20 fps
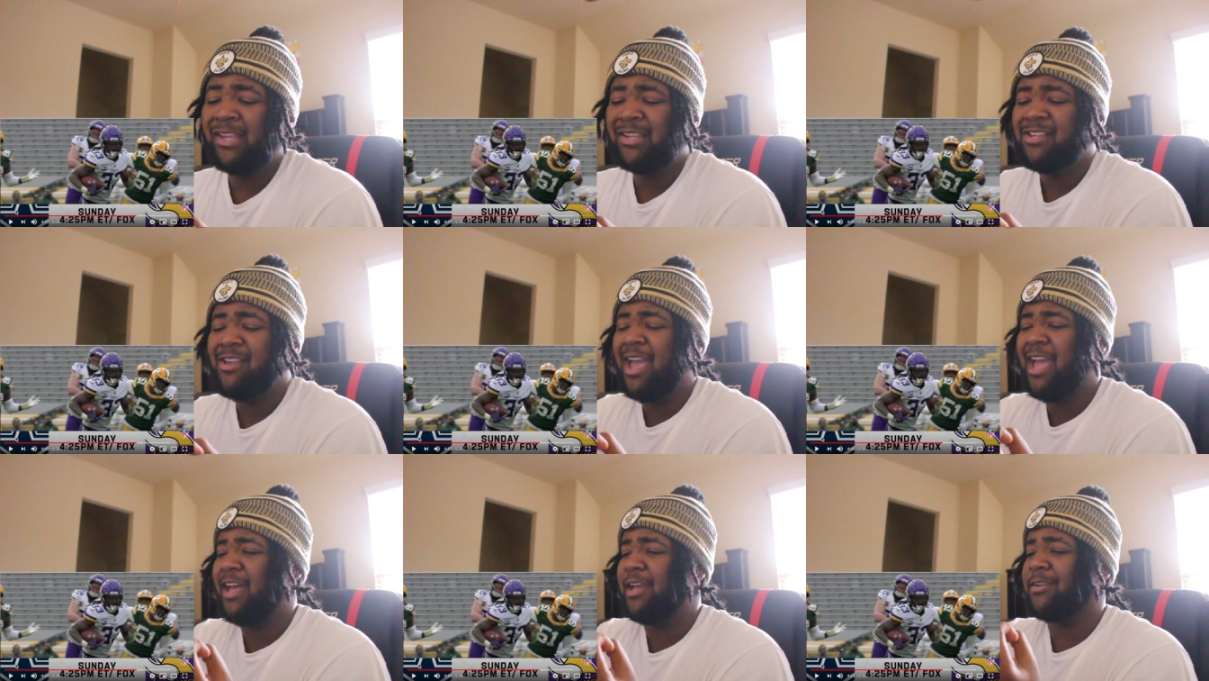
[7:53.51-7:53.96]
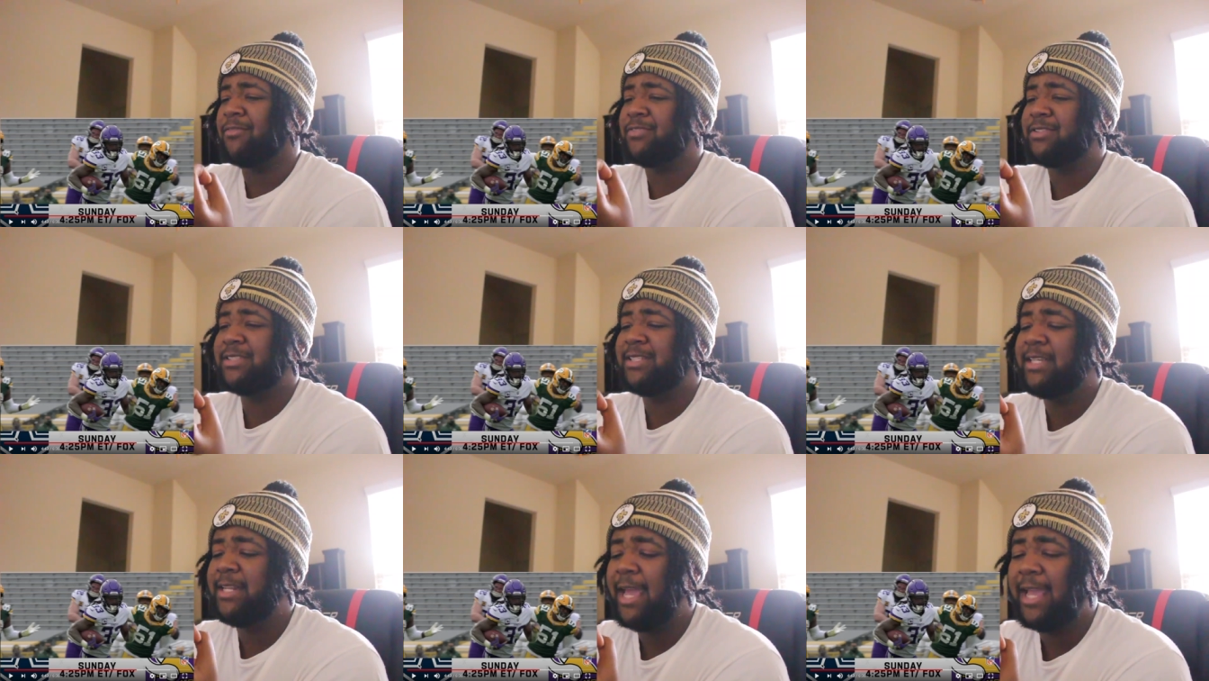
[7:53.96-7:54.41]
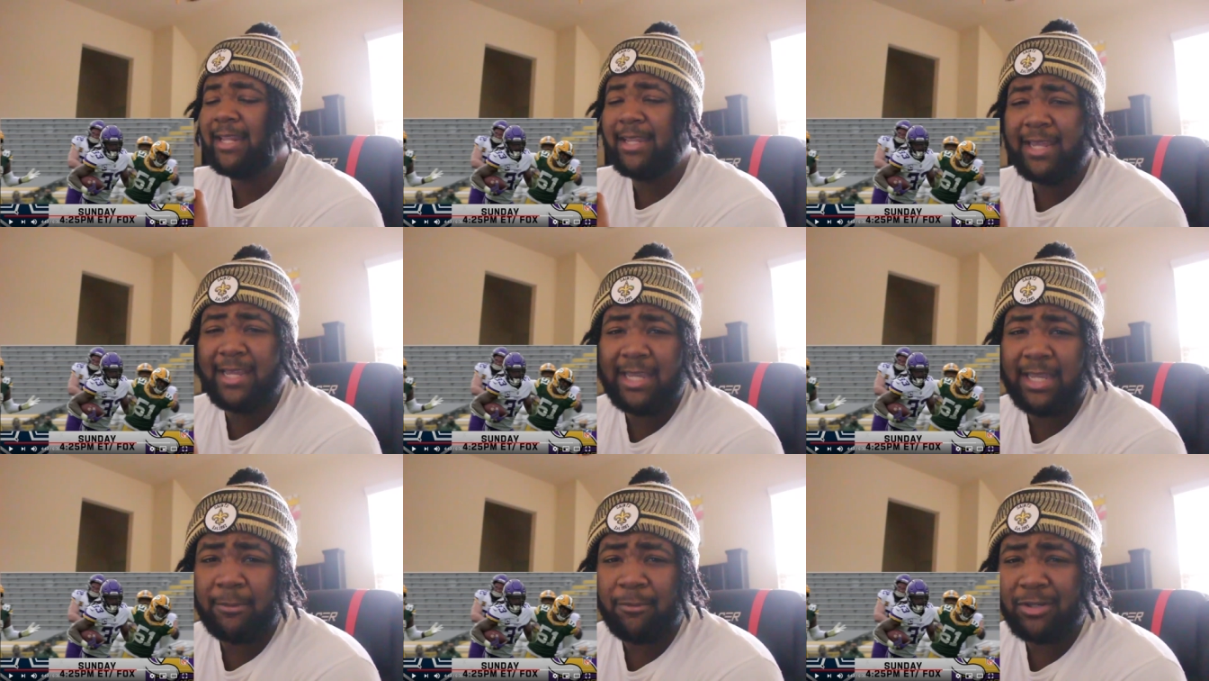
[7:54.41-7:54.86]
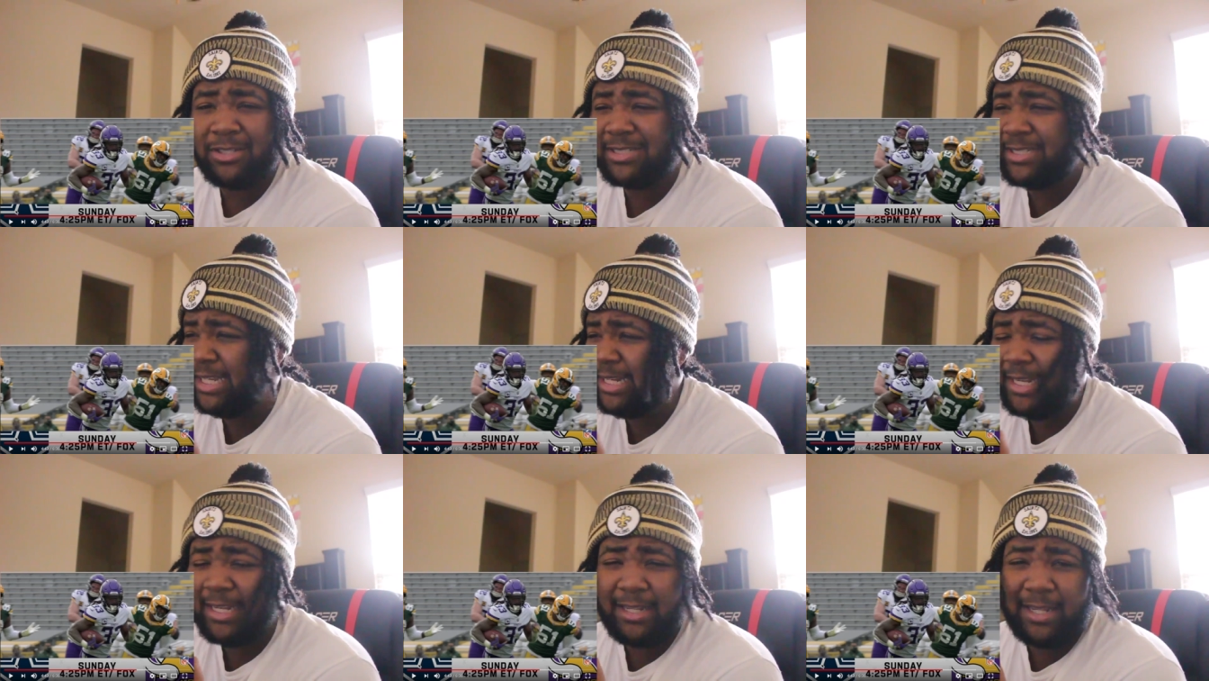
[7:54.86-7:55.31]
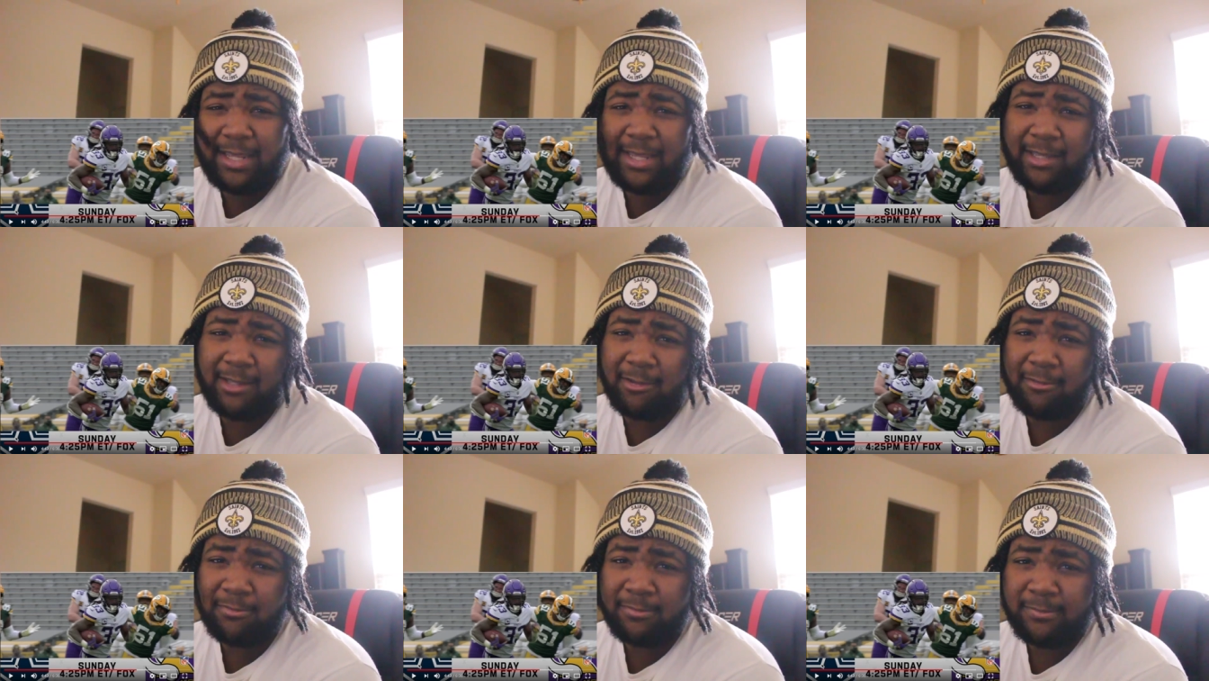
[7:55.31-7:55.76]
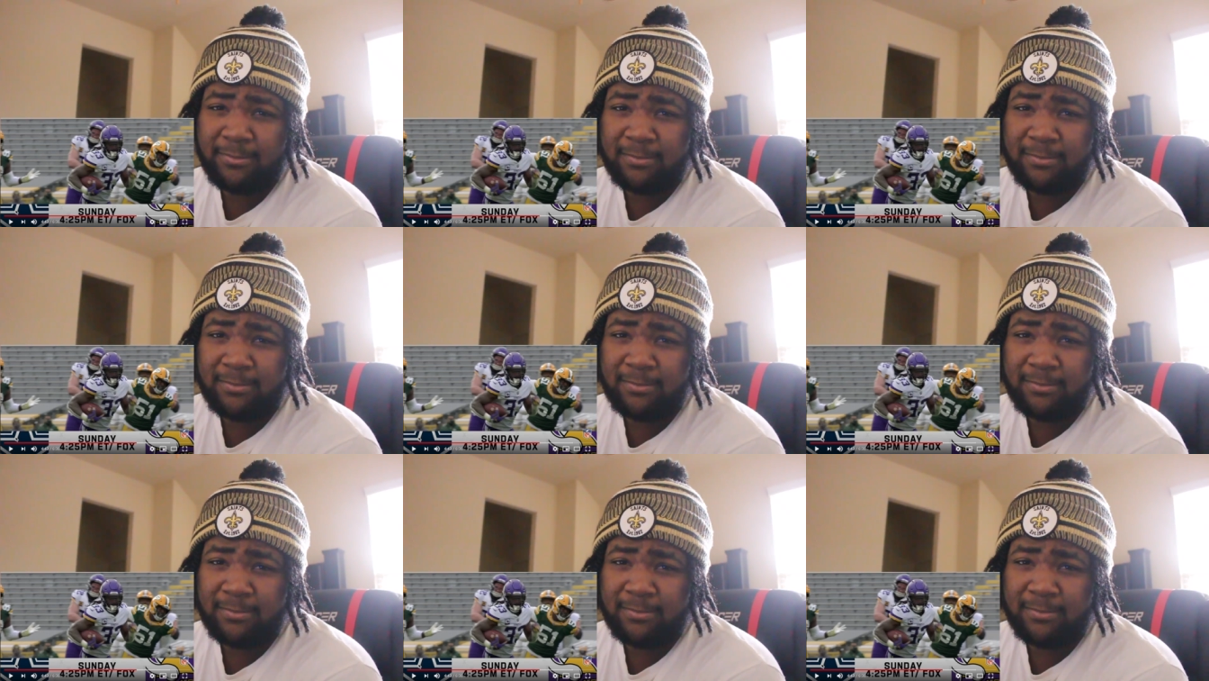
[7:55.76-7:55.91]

y'all have CeeDee Lamb or CeeDee Lamb.